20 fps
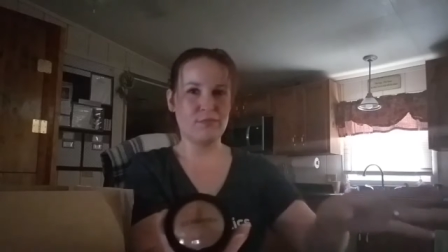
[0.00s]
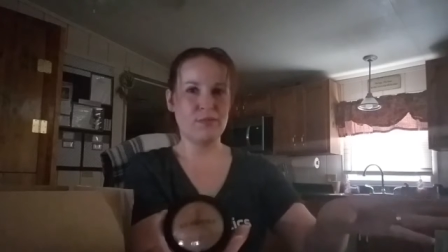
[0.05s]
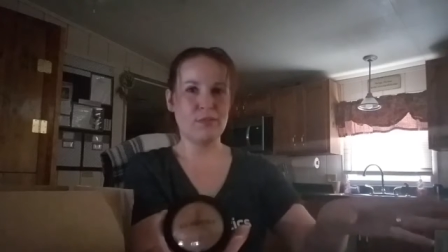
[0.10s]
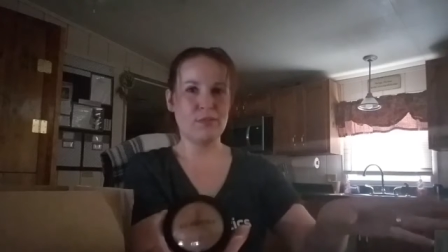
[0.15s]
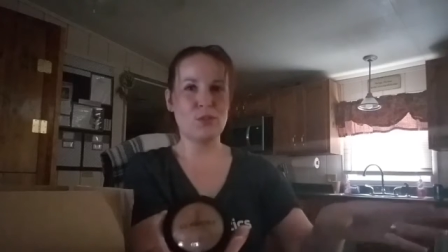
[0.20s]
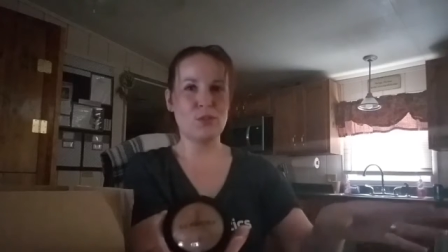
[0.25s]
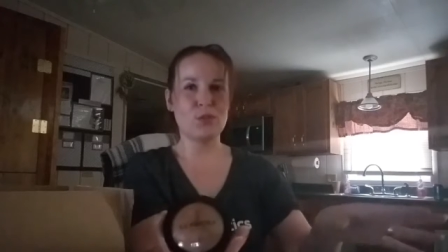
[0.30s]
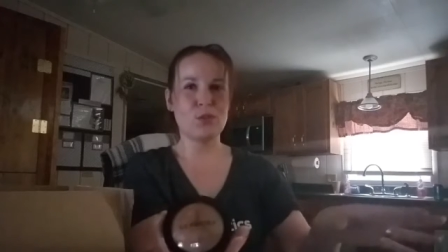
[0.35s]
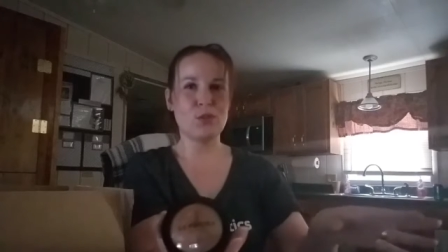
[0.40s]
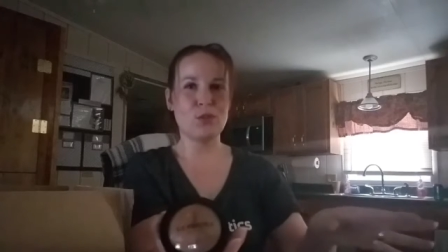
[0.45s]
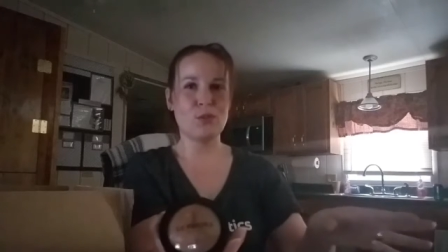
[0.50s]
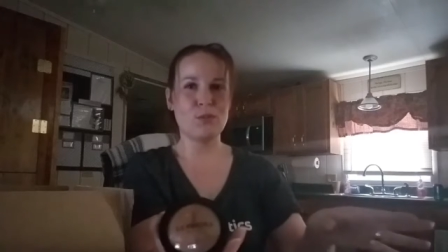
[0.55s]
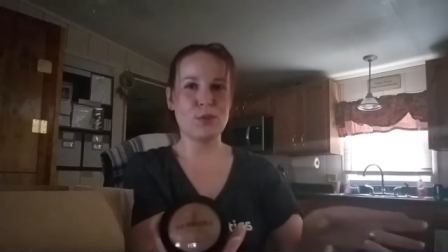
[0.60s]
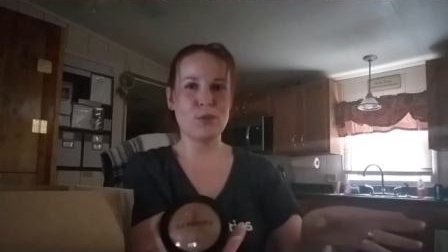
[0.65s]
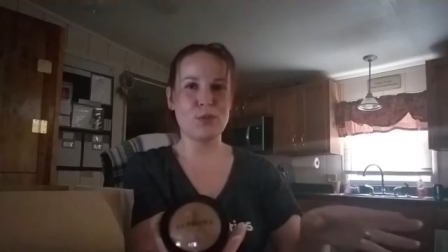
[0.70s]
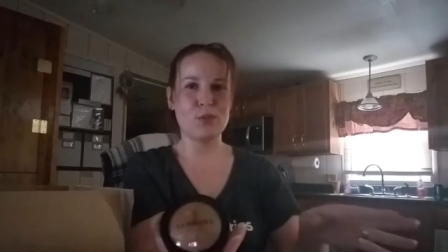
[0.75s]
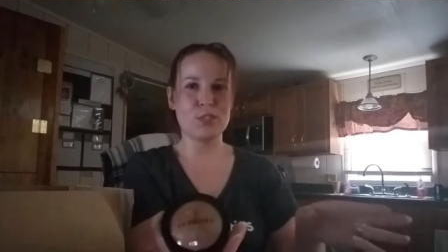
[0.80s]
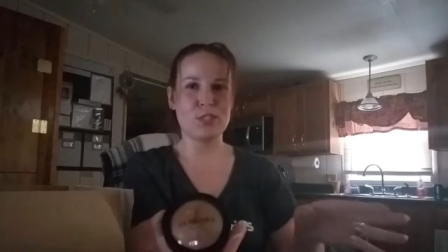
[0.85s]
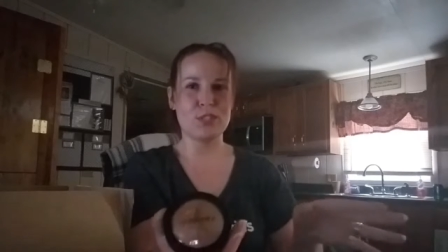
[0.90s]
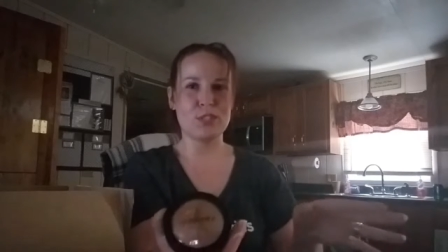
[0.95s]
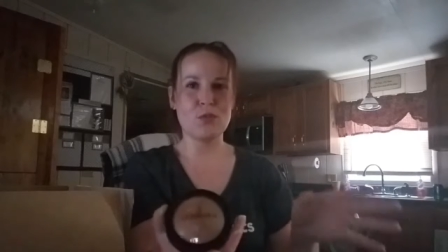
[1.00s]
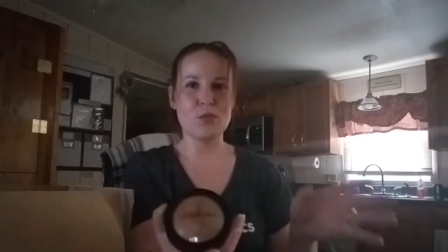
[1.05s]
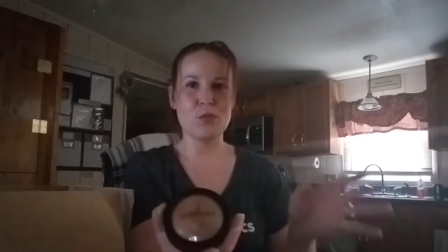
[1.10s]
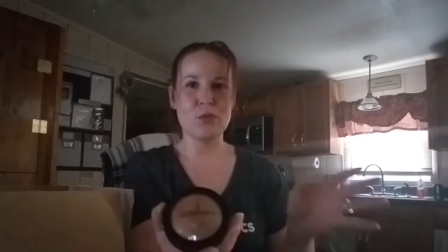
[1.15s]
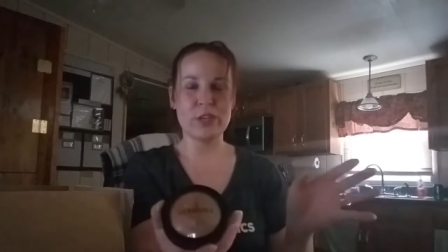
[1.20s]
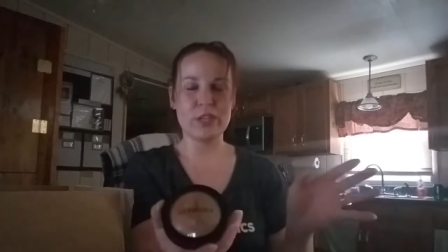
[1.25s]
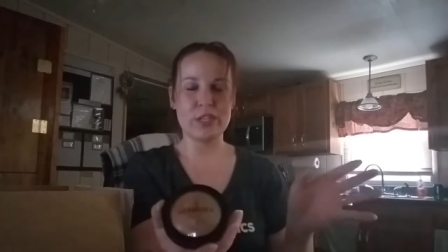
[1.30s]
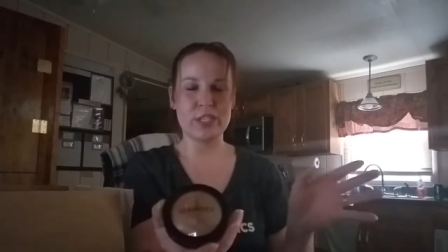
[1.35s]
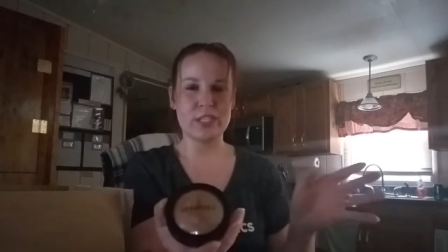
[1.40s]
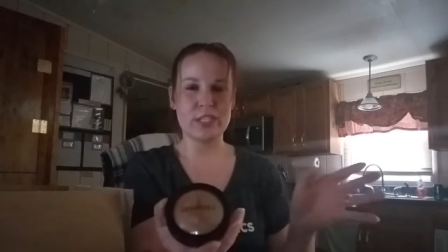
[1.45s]
YouTubers
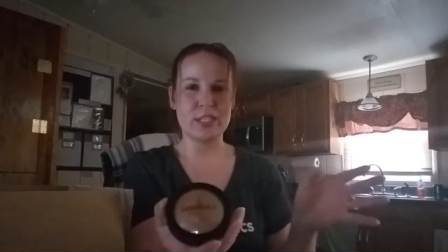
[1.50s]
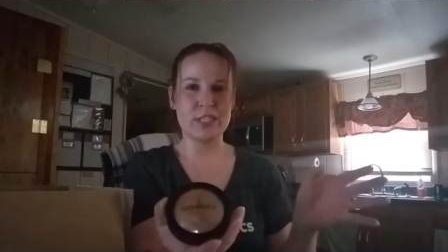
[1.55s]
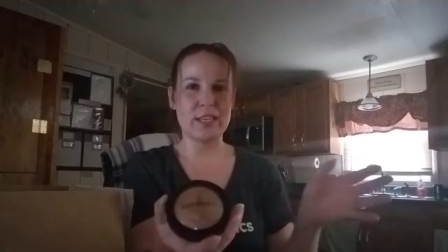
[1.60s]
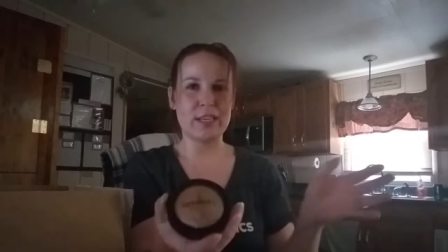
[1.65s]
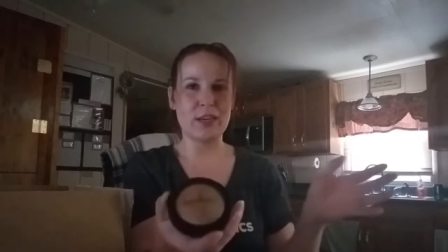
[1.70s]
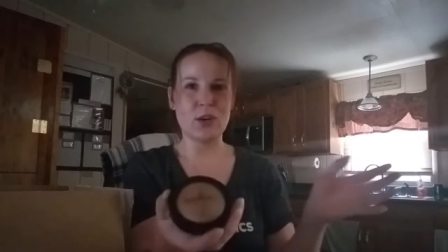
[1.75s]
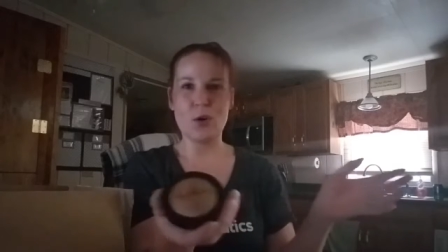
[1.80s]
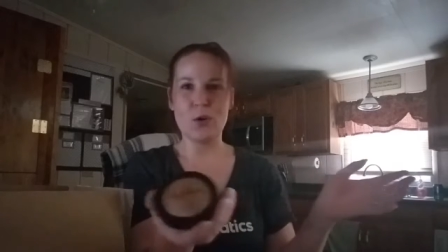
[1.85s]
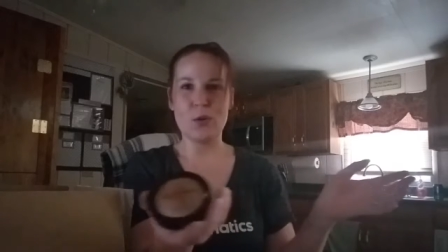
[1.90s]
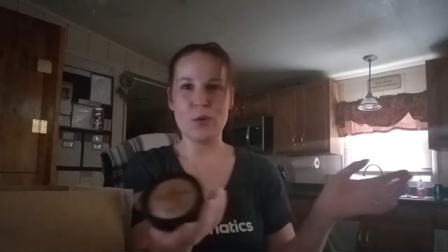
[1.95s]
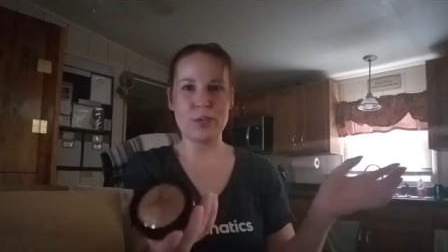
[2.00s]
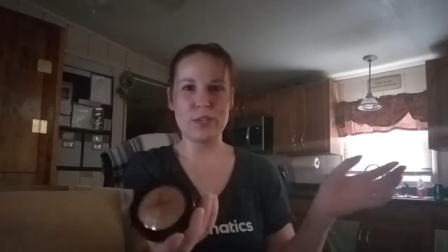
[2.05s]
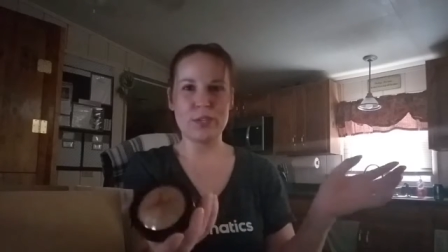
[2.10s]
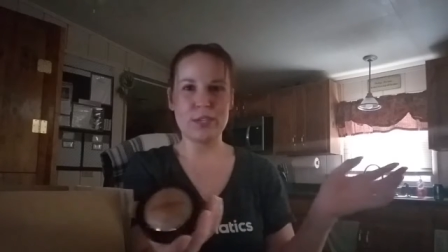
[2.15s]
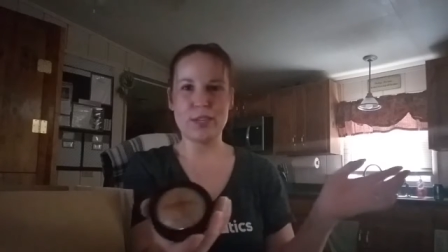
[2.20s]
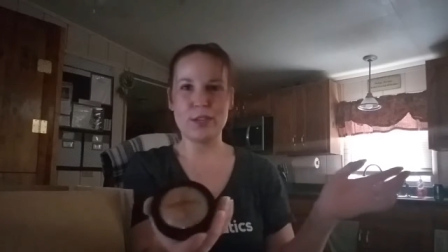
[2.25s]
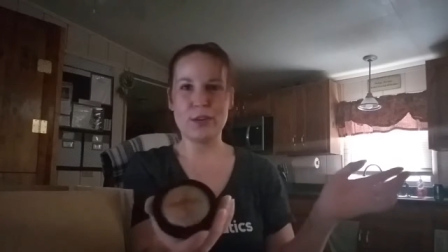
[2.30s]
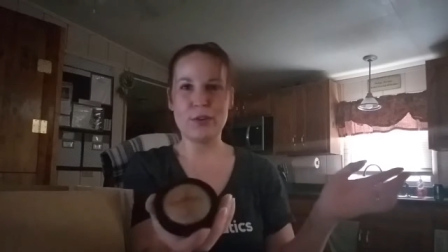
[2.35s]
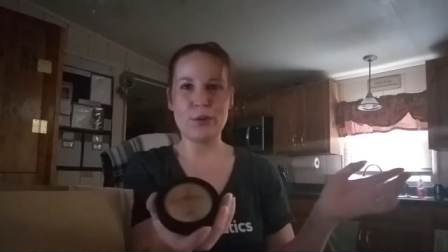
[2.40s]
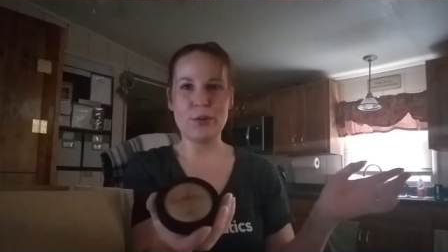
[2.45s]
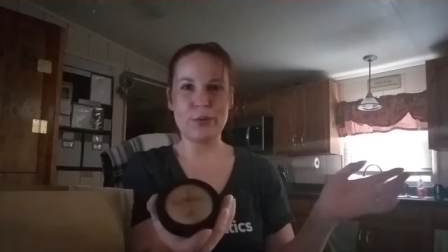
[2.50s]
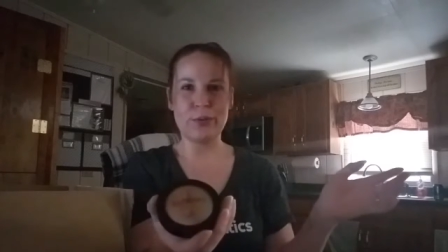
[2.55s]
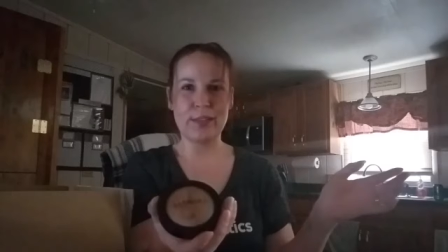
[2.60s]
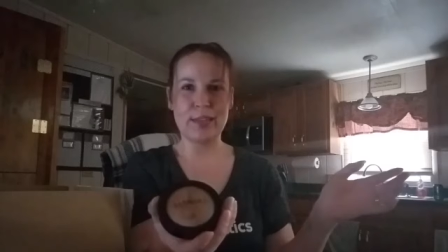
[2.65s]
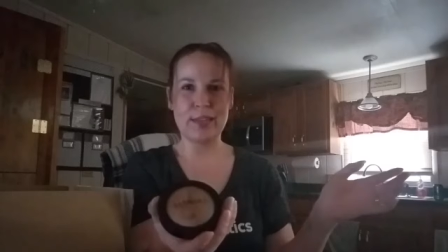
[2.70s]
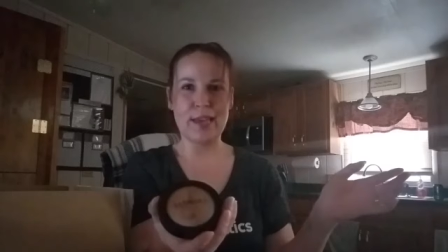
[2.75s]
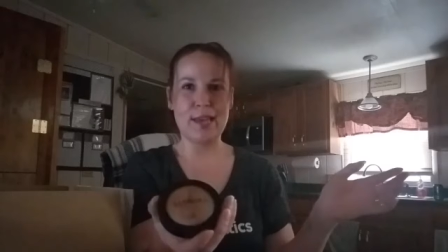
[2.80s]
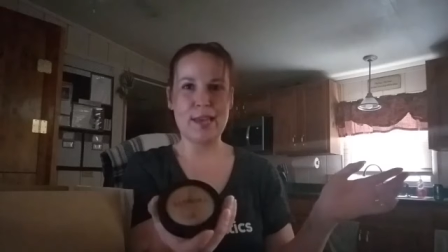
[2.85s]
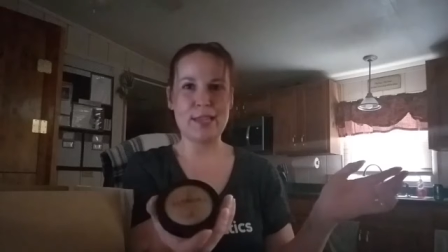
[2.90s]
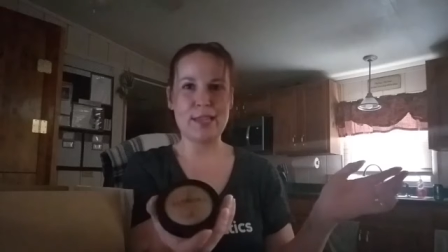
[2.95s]
going into like Ulta and all
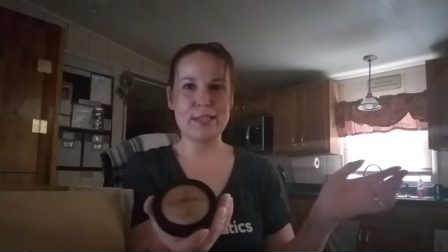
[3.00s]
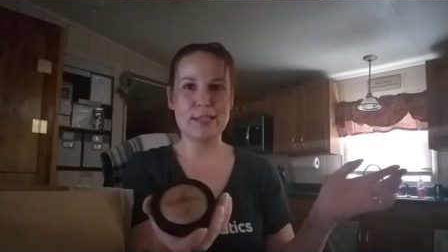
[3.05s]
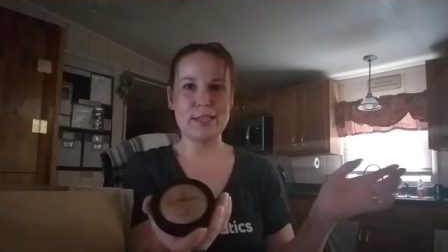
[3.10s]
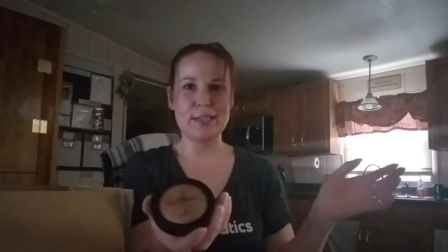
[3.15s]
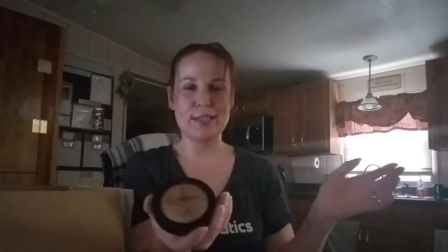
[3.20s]
that